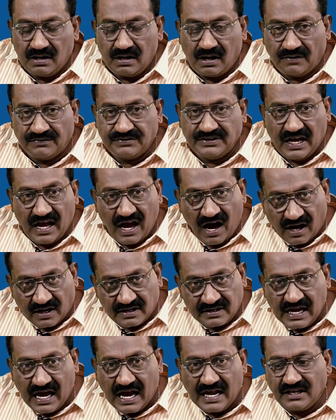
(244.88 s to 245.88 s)
of the
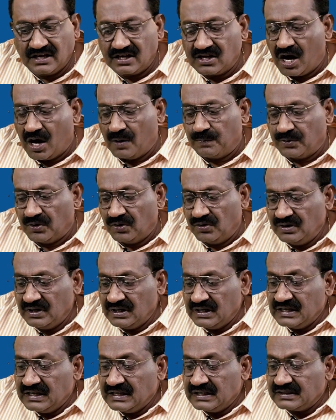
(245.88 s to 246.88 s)
organic compound
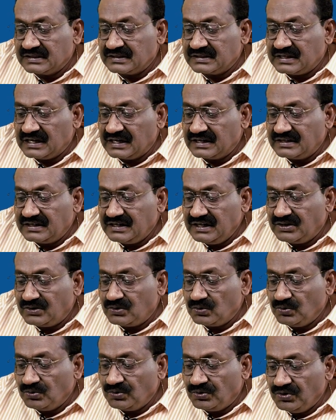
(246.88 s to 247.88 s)

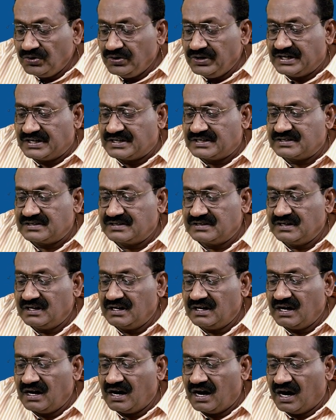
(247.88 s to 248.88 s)
32 units
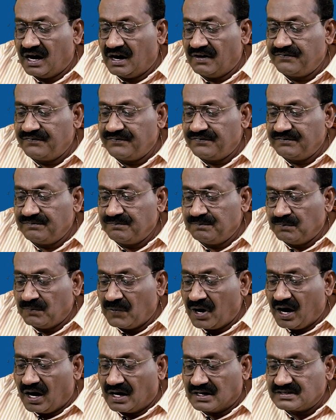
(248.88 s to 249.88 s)
of
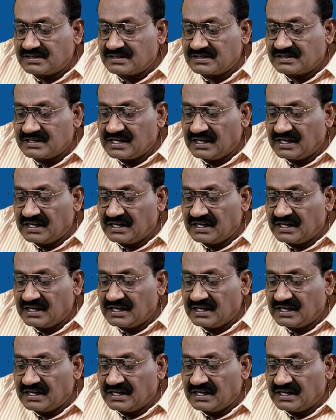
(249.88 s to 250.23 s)
mass,